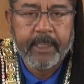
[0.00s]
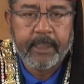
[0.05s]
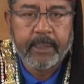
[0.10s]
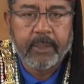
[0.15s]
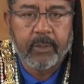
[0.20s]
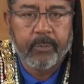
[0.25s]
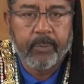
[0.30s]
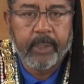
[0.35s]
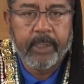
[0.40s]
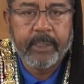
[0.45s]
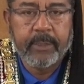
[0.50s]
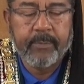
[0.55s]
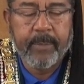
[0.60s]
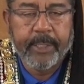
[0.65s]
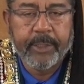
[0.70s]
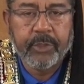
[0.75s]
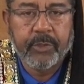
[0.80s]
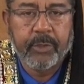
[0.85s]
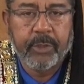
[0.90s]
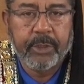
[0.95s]
So please
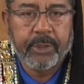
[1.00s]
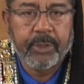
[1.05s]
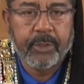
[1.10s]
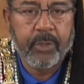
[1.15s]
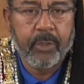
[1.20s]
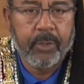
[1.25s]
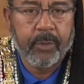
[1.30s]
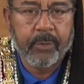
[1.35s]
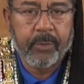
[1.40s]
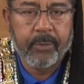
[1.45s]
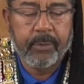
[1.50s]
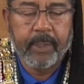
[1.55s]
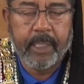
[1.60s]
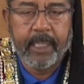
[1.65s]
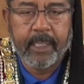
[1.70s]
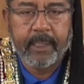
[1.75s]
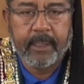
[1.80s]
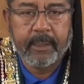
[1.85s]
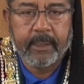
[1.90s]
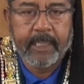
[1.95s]
make sure that you go
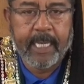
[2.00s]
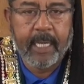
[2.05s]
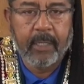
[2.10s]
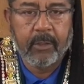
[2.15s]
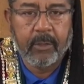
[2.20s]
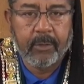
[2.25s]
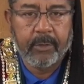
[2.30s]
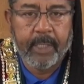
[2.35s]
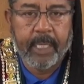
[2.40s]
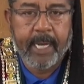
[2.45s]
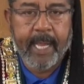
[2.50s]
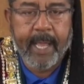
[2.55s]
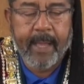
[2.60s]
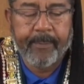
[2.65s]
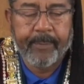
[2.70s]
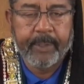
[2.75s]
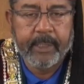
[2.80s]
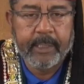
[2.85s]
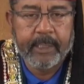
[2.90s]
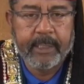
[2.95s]
and download that
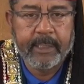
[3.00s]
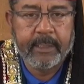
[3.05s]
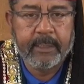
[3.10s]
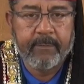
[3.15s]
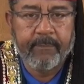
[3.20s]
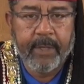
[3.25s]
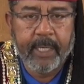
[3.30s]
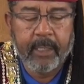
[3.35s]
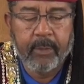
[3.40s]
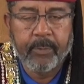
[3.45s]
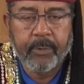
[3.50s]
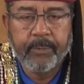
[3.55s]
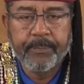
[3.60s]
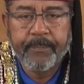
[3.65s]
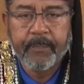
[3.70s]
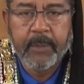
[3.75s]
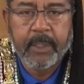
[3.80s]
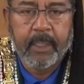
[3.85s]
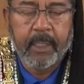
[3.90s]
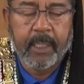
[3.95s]
app, and it is available
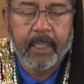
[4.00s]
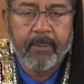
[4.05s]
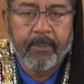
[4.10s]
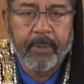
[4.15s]
in